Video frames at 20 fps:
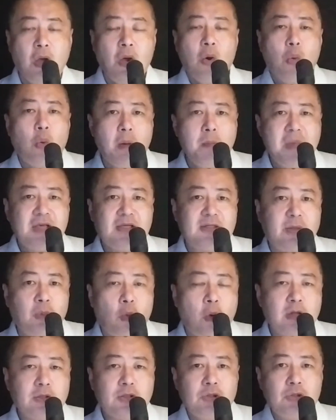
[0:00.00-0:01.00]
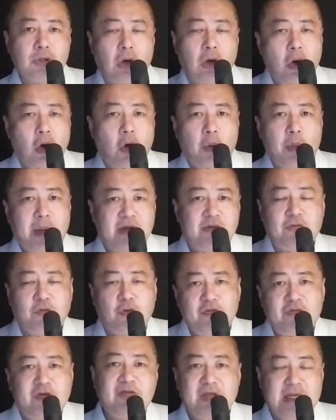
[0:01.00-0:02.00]
What makes them want to go home at
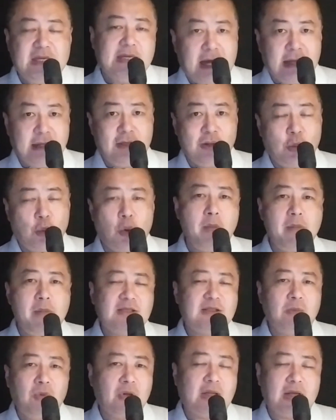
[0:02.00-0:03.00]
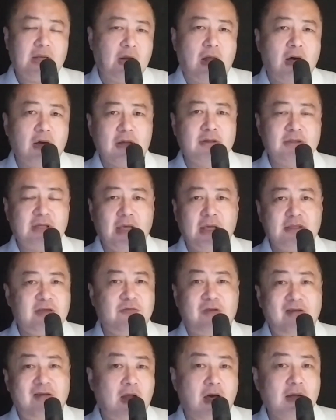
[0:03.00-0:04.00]
4:59? What makes them look at the clock and say, is it
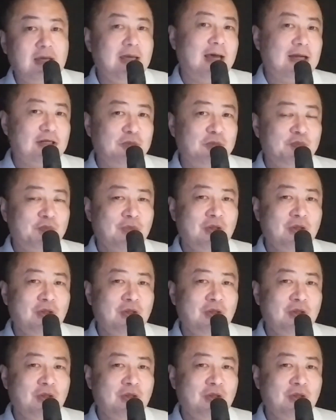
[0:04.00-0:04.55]
5 o'clock yet?